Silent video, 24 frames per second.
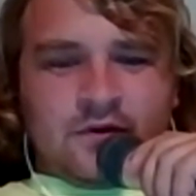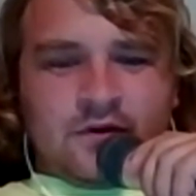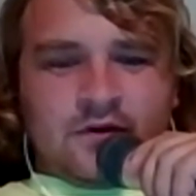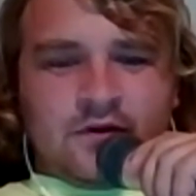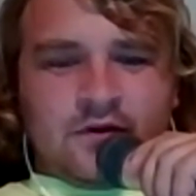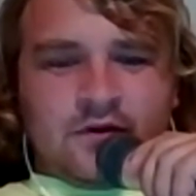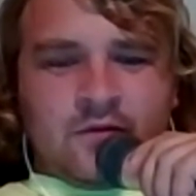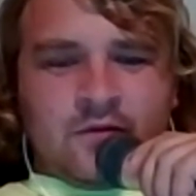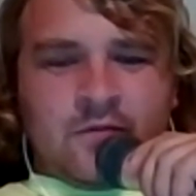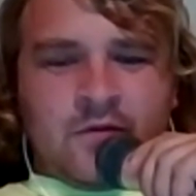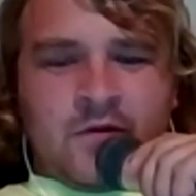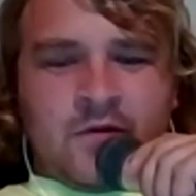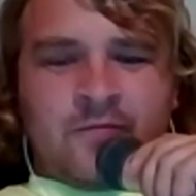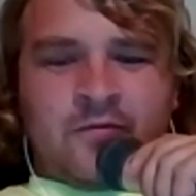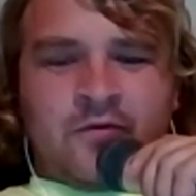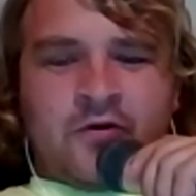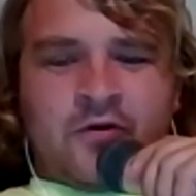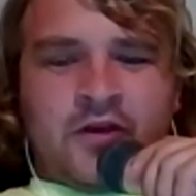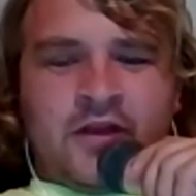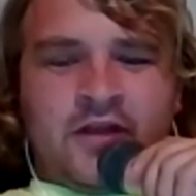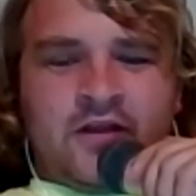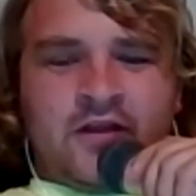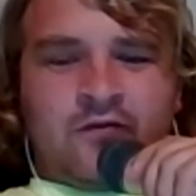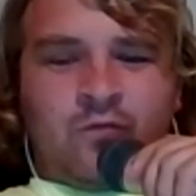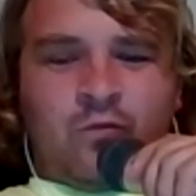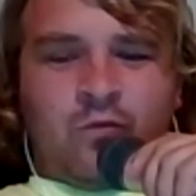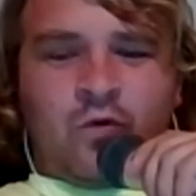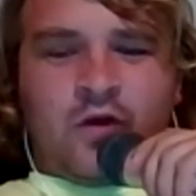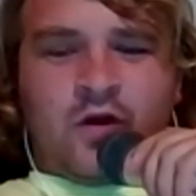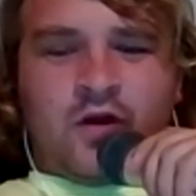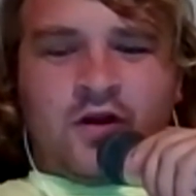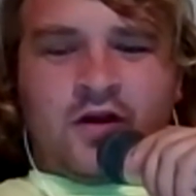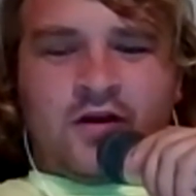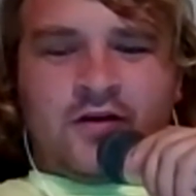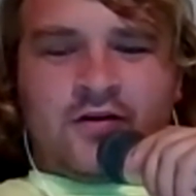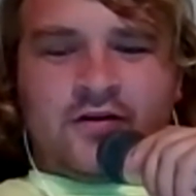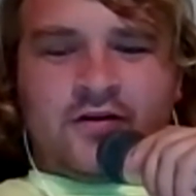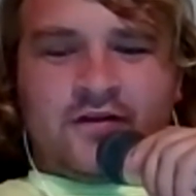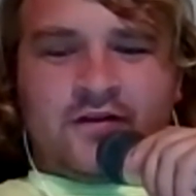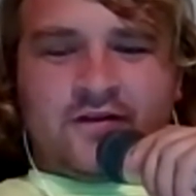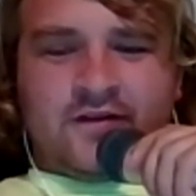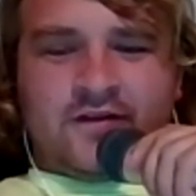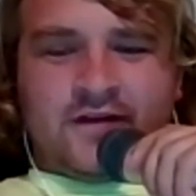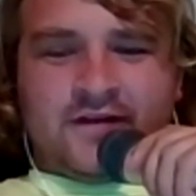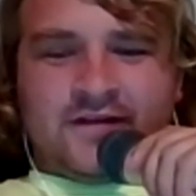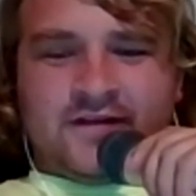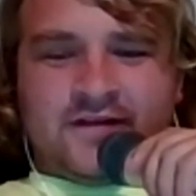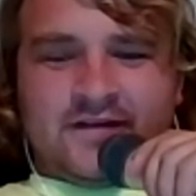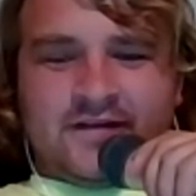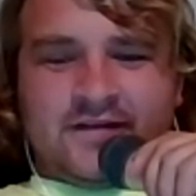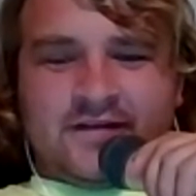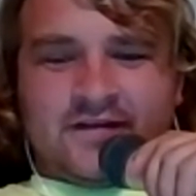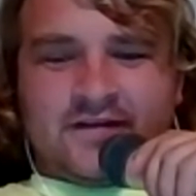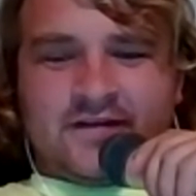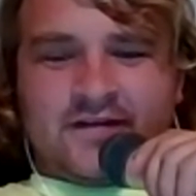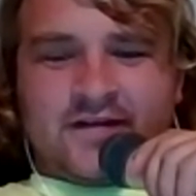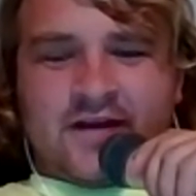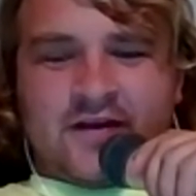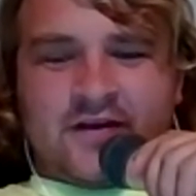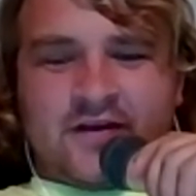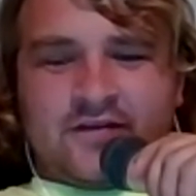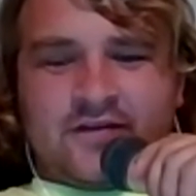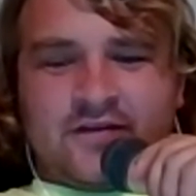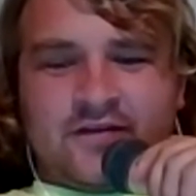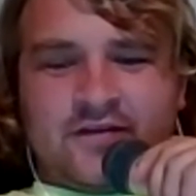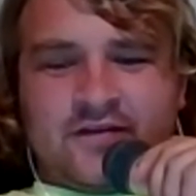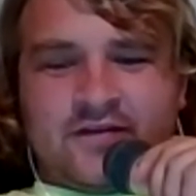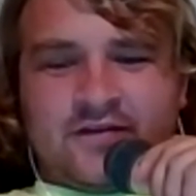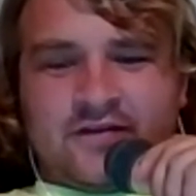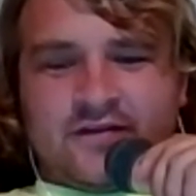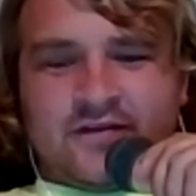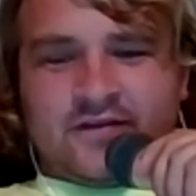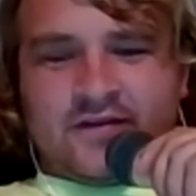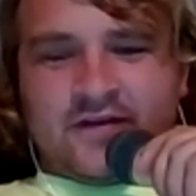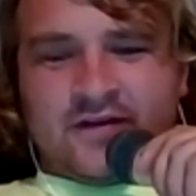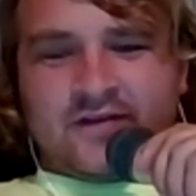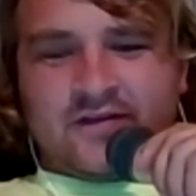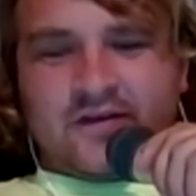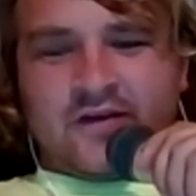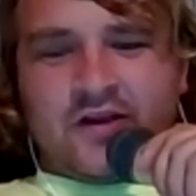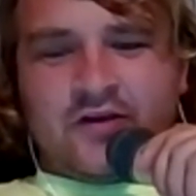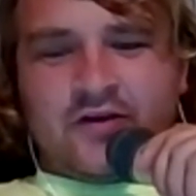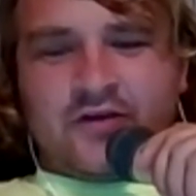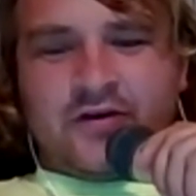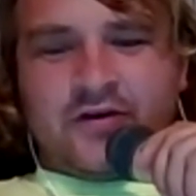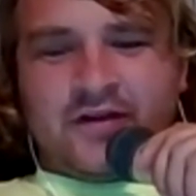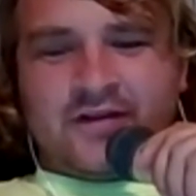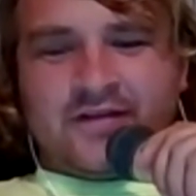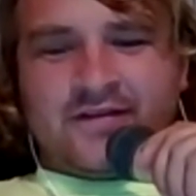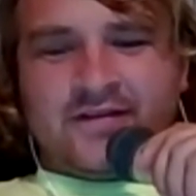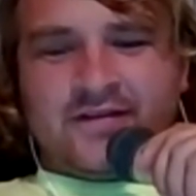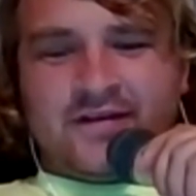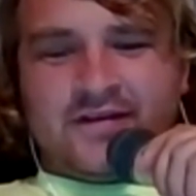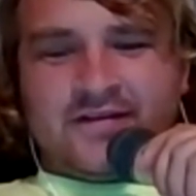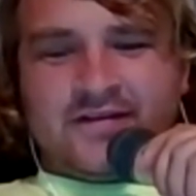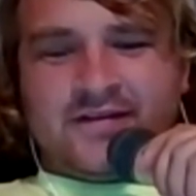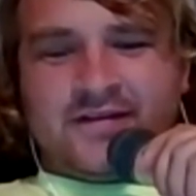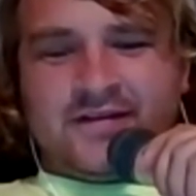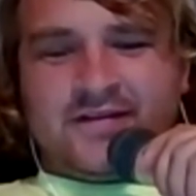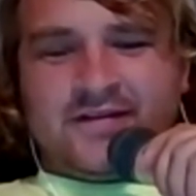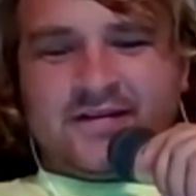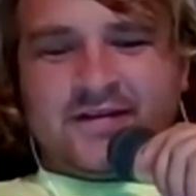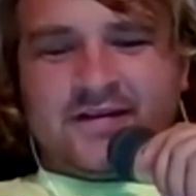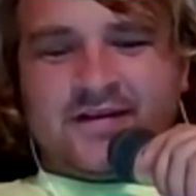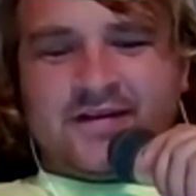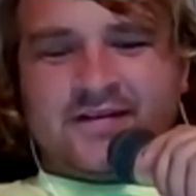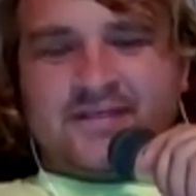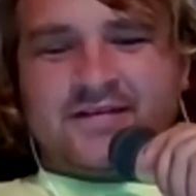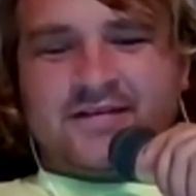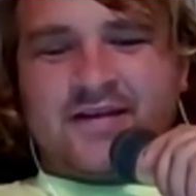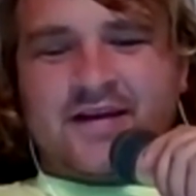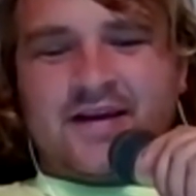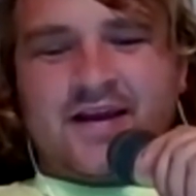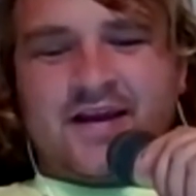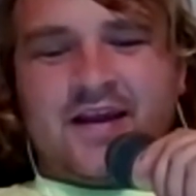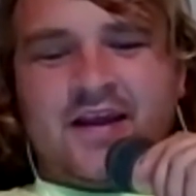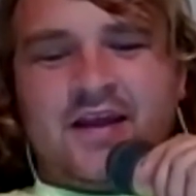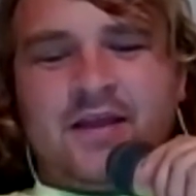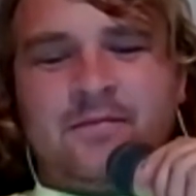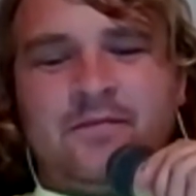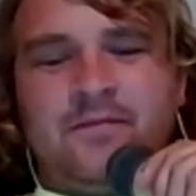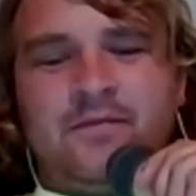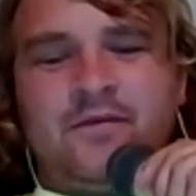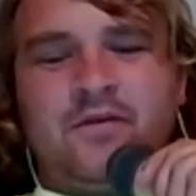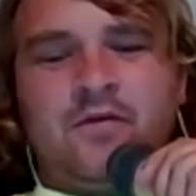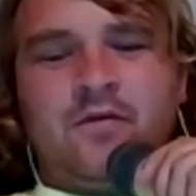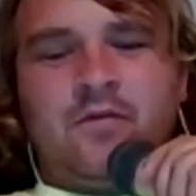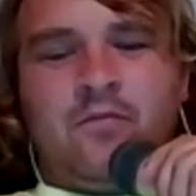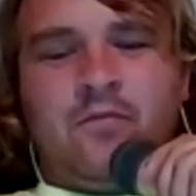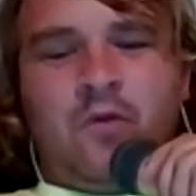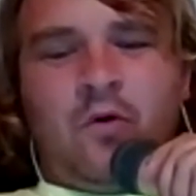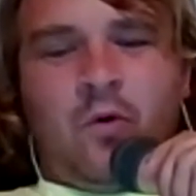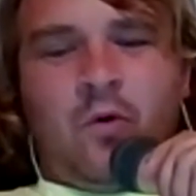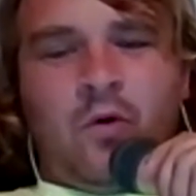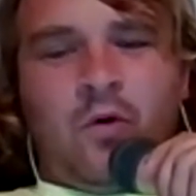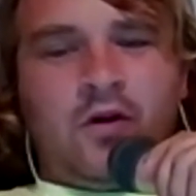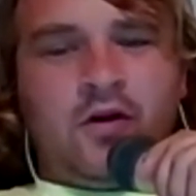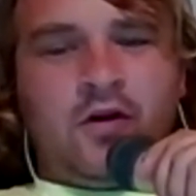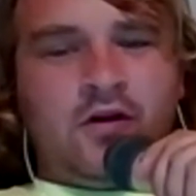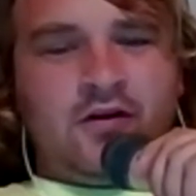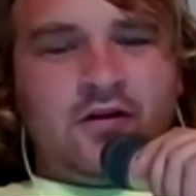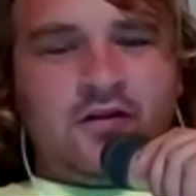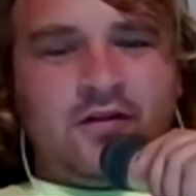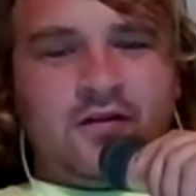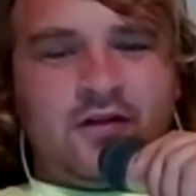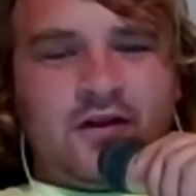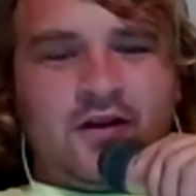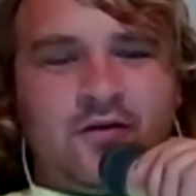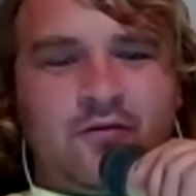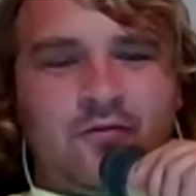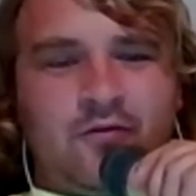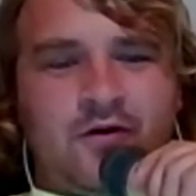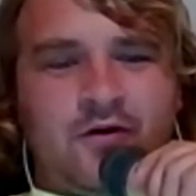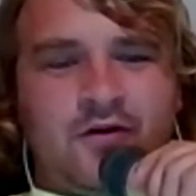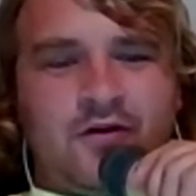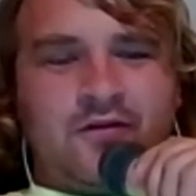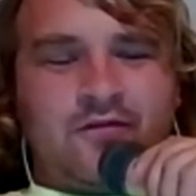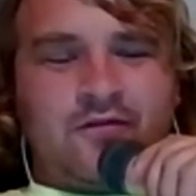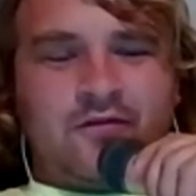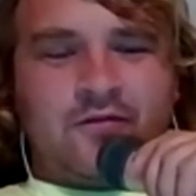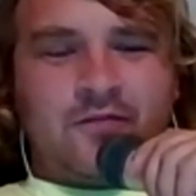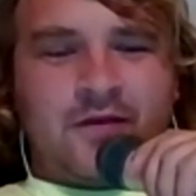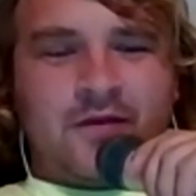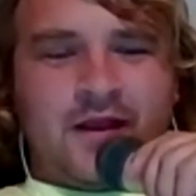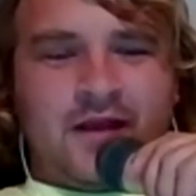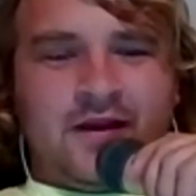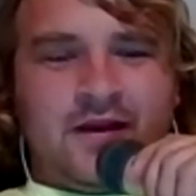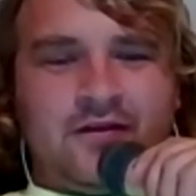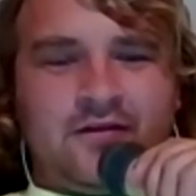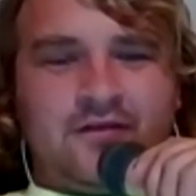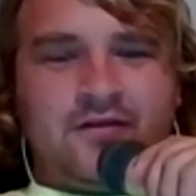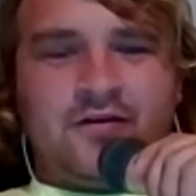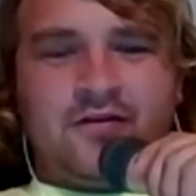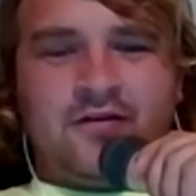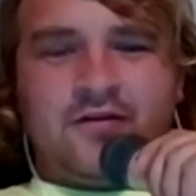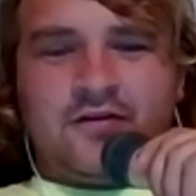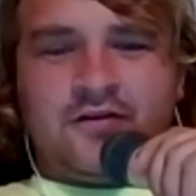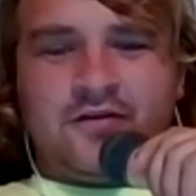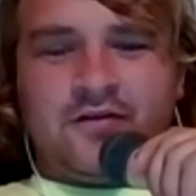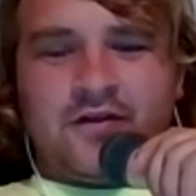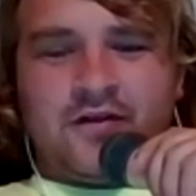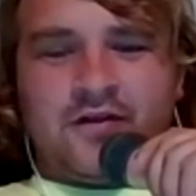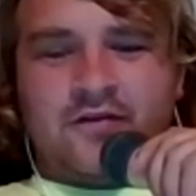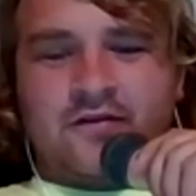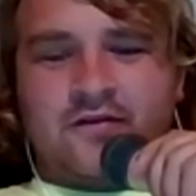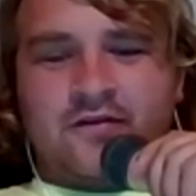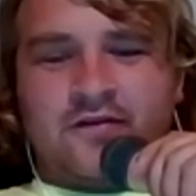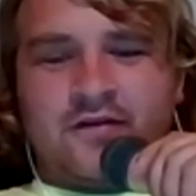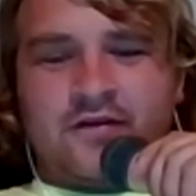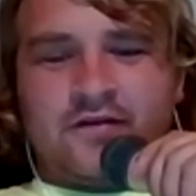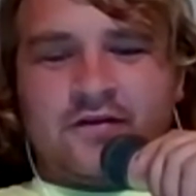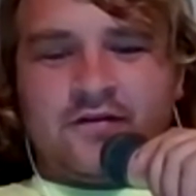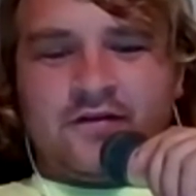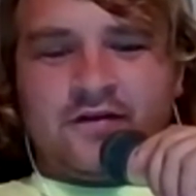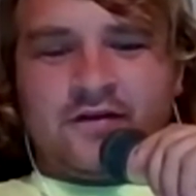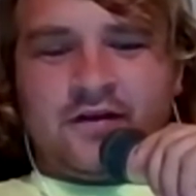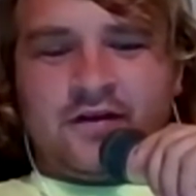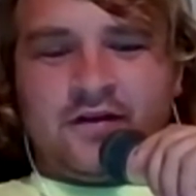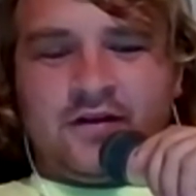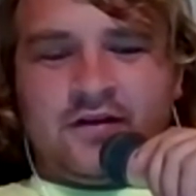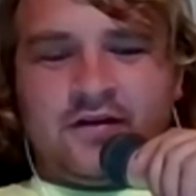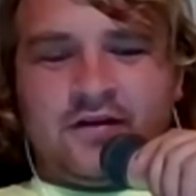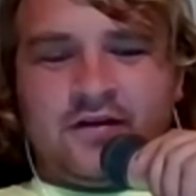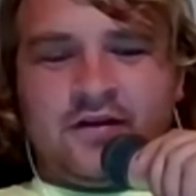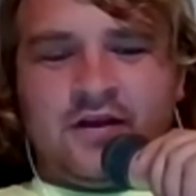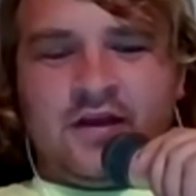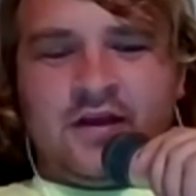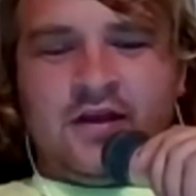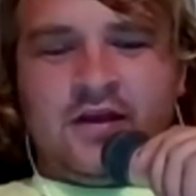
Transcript: the memory is 166,666 times more than it was from 82 to 2017.